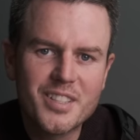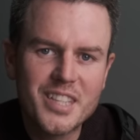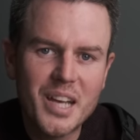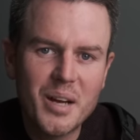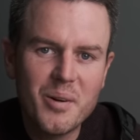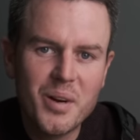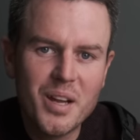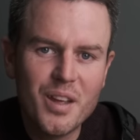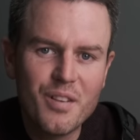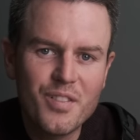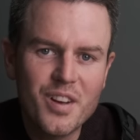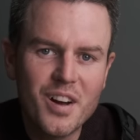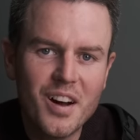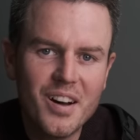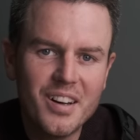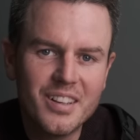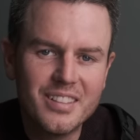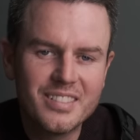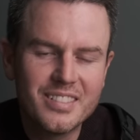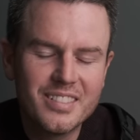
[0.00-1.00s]
see what you've
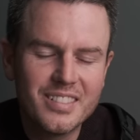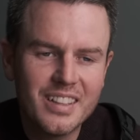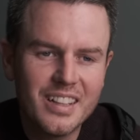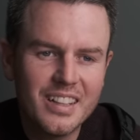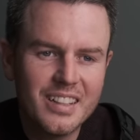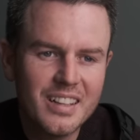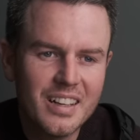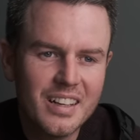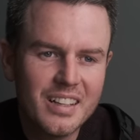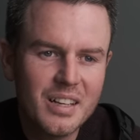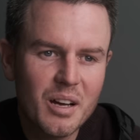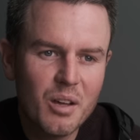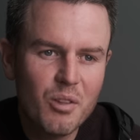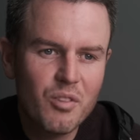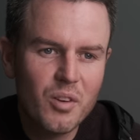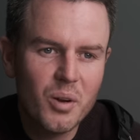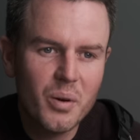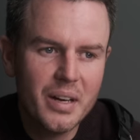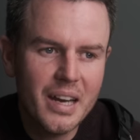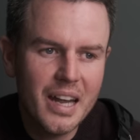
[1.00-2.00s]
got and, uh, and go
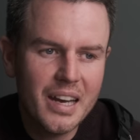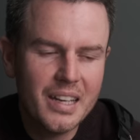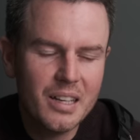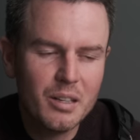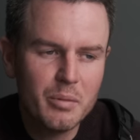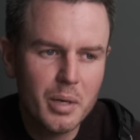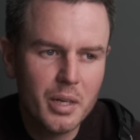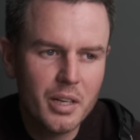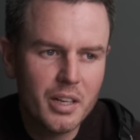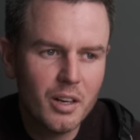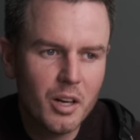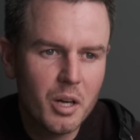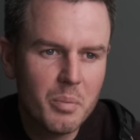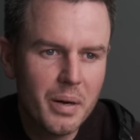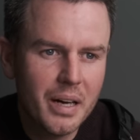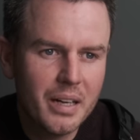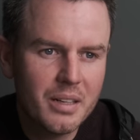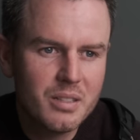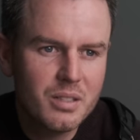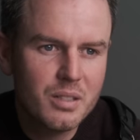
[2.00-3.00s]
through and edit them on an
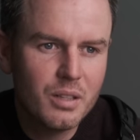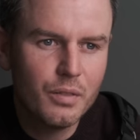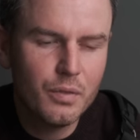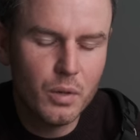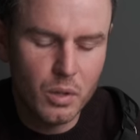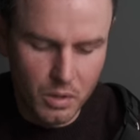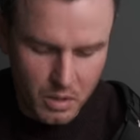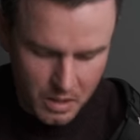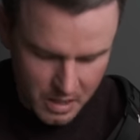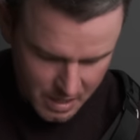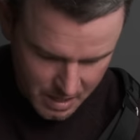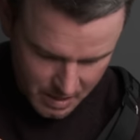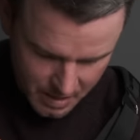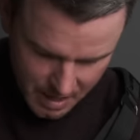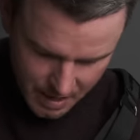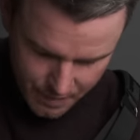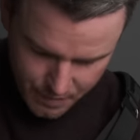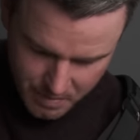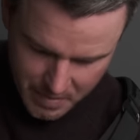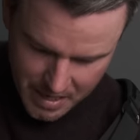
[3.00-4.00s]
iPad or stuff or
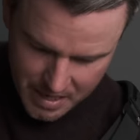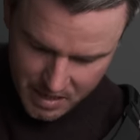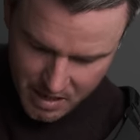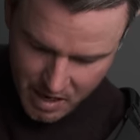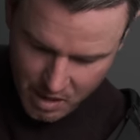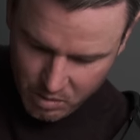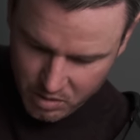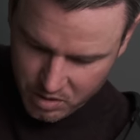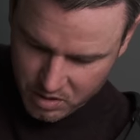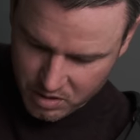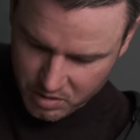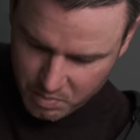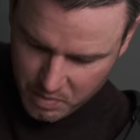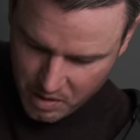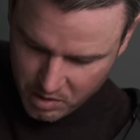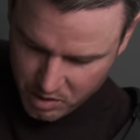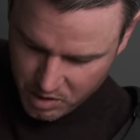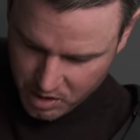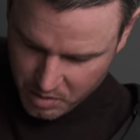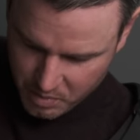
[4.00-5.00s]
even make notes I
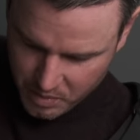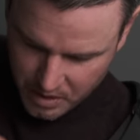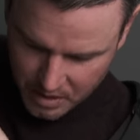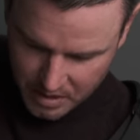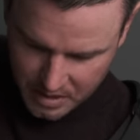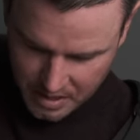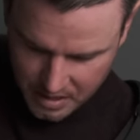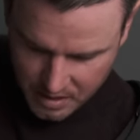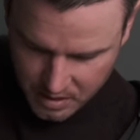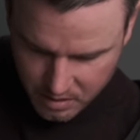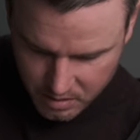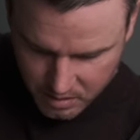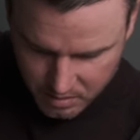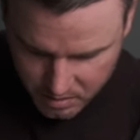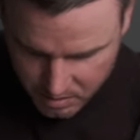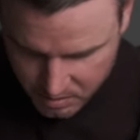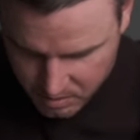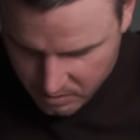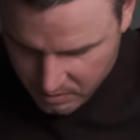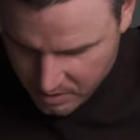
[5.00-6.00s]
suppose you could put it in there. Uh,
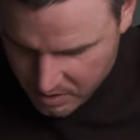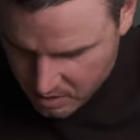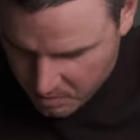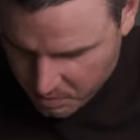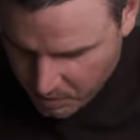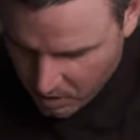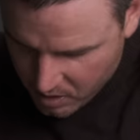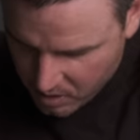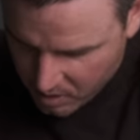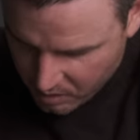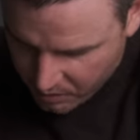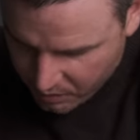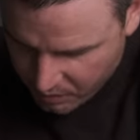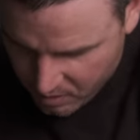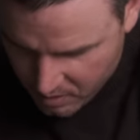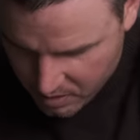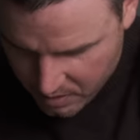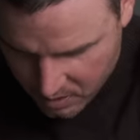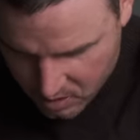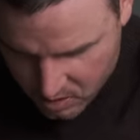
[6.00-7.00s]
there is a pocket in the
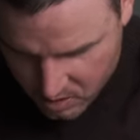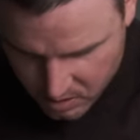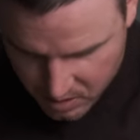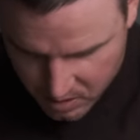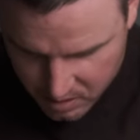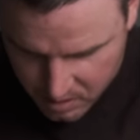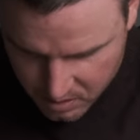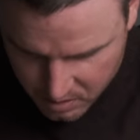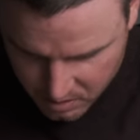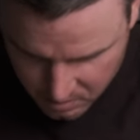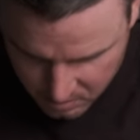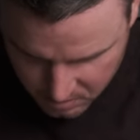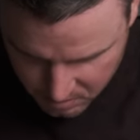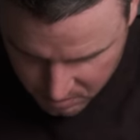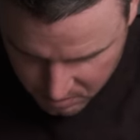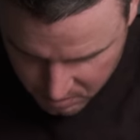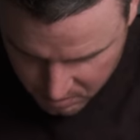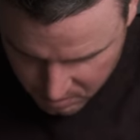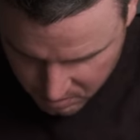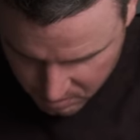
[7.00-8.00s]
front actually so
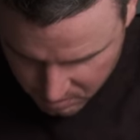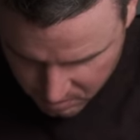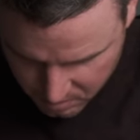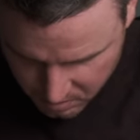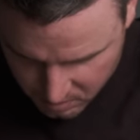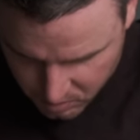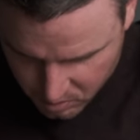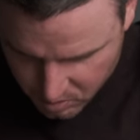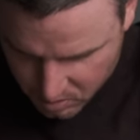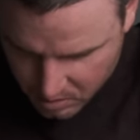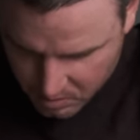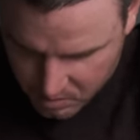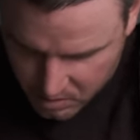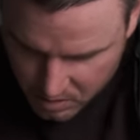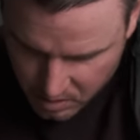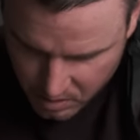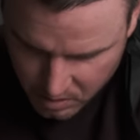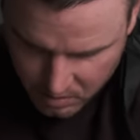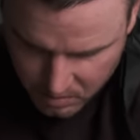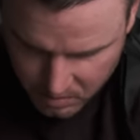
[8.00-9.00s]
I'll just zip
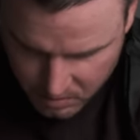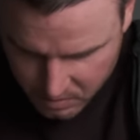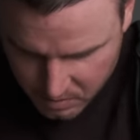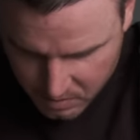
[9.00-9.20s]
it up.